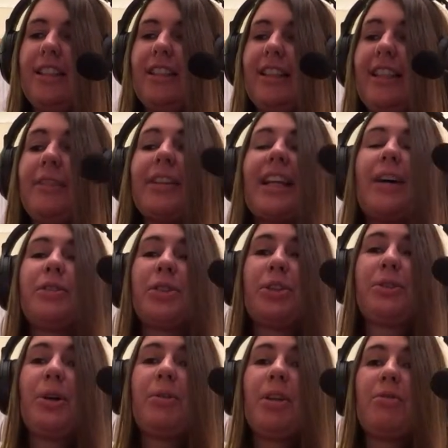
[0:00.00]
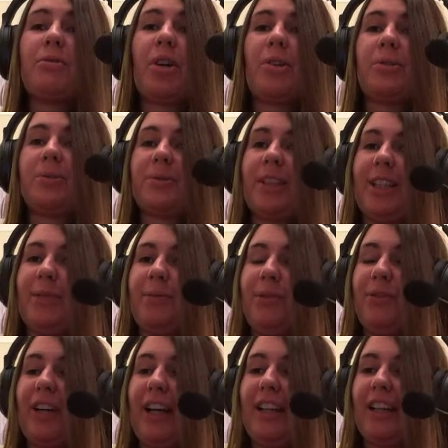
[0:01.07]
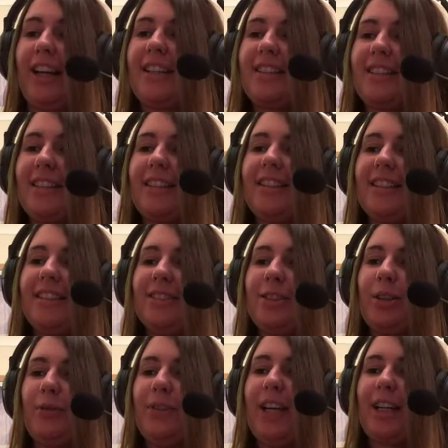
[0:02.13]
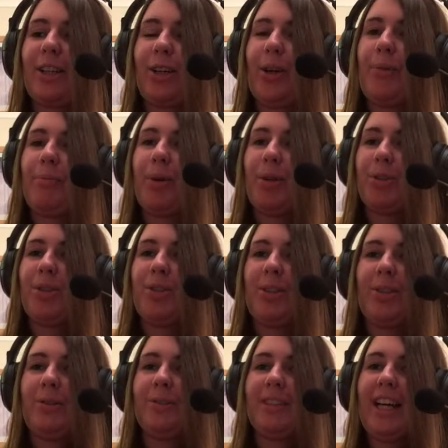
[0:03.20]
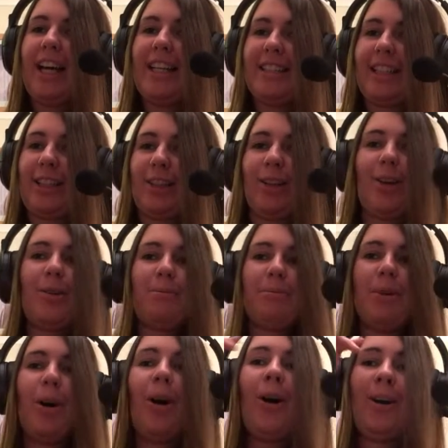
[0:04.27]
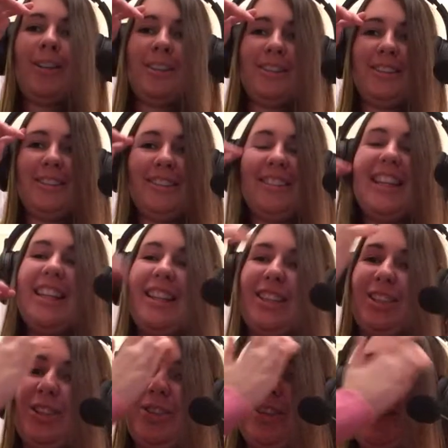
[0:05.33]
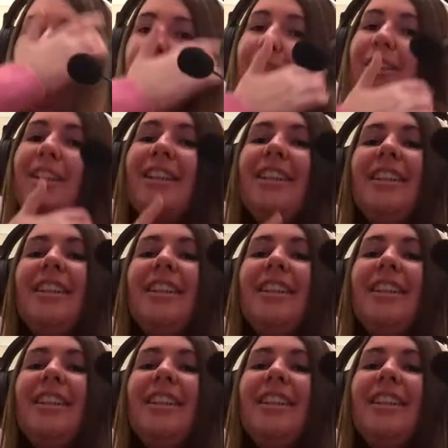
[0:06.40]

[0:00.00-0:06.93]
Yeah, that was her only role. Let's be fair. Like Sophie had a lot more to do. Ace had a lot more in the script.